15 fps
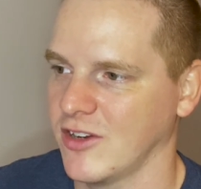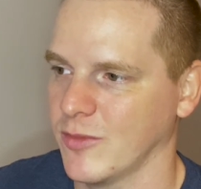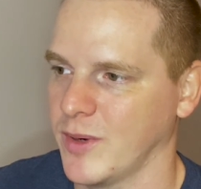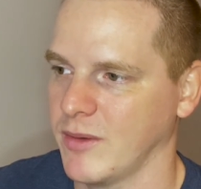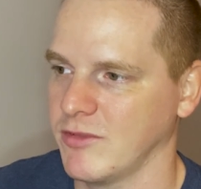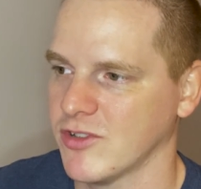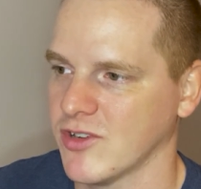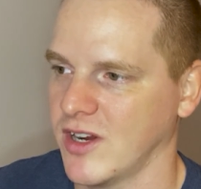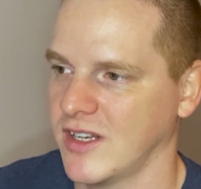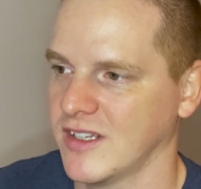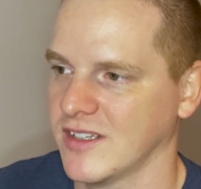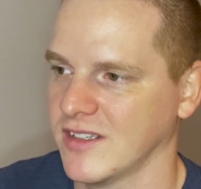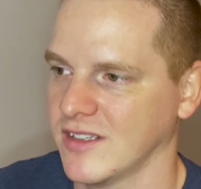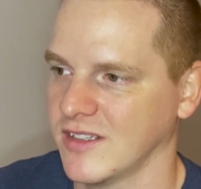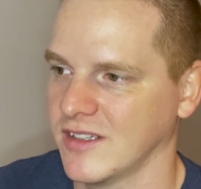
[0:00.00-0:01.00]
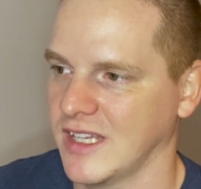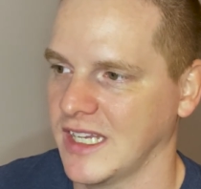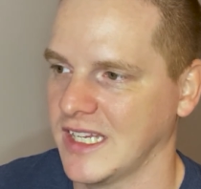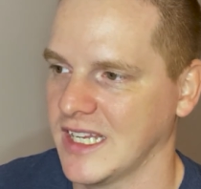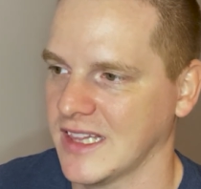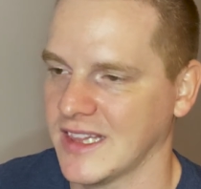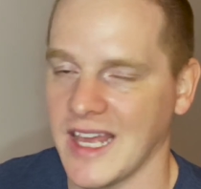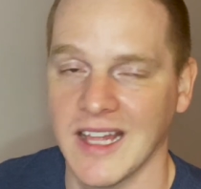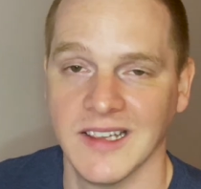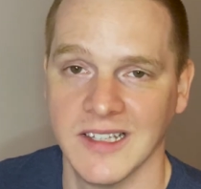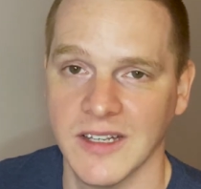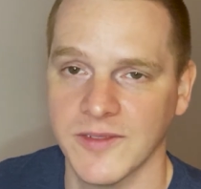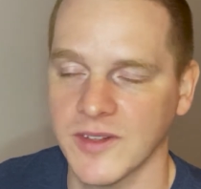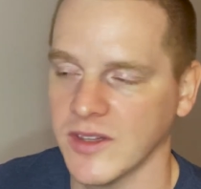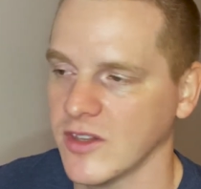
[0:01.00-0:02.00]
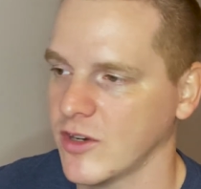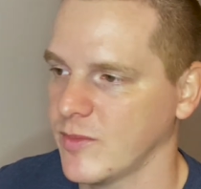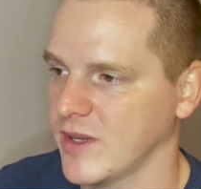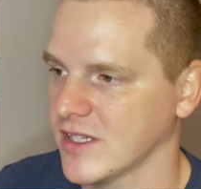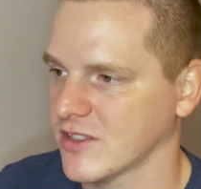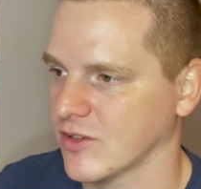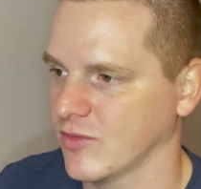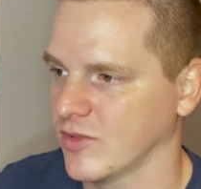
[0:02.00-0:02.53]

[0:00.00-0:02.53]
You're probably trying to like get that lift a little bit, so